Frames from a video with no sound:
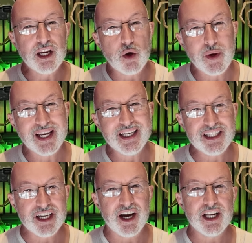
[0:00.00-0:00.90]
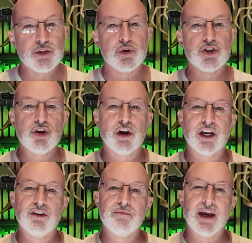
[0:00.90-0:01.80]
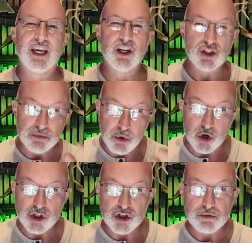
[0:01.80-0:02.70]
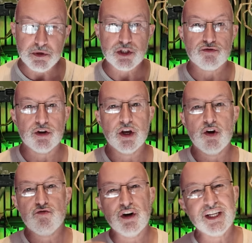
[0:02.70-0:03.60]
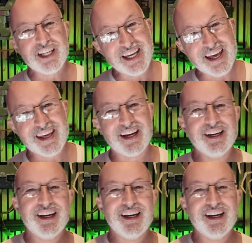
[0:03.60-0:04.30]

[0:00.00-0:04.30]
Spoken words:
can quickly turn into a cycle of making small adjustments, running together,